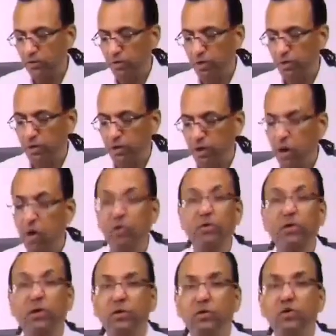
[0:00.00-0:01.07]
What about the
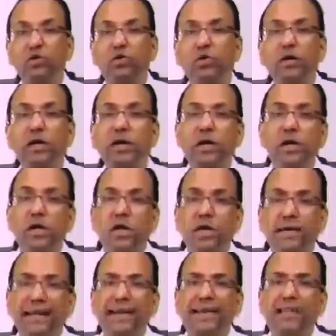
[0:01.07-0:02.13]
outward? Who's
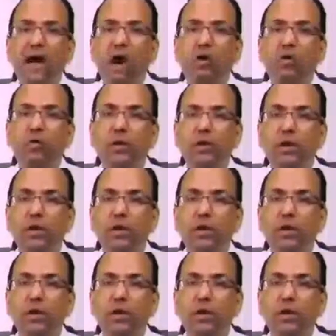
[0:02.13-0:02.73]
telling the outward?